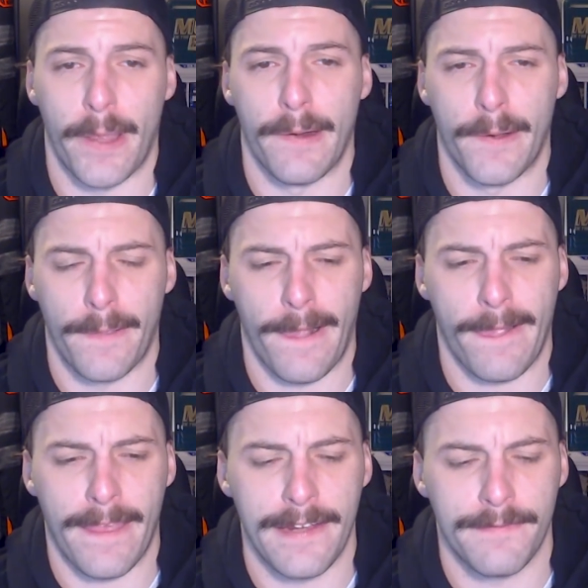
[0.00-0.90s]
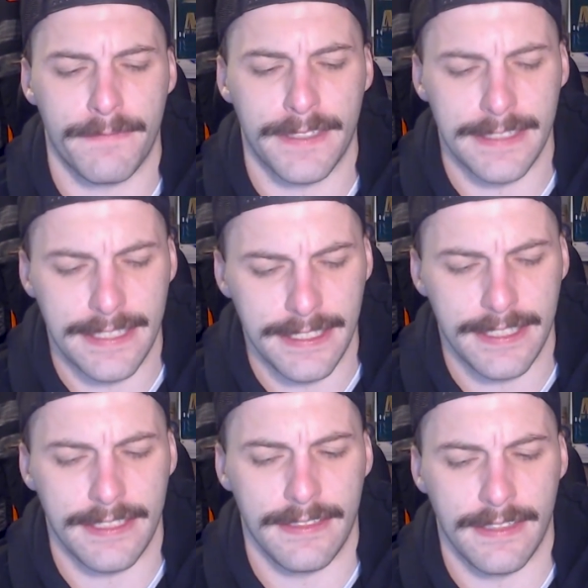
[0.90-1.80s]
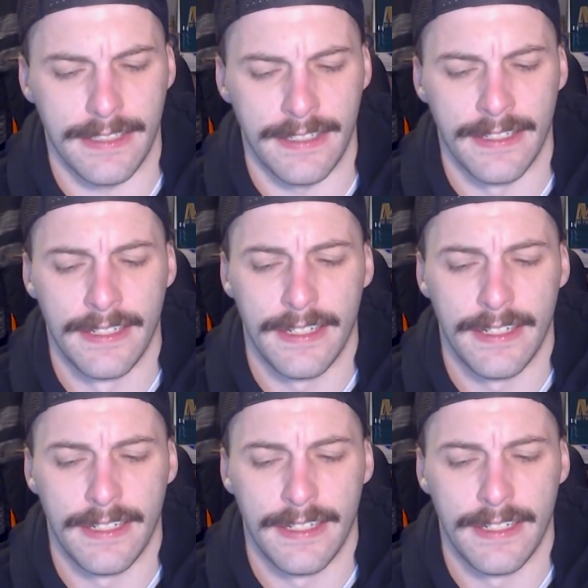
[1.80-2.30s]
You know, they've consistently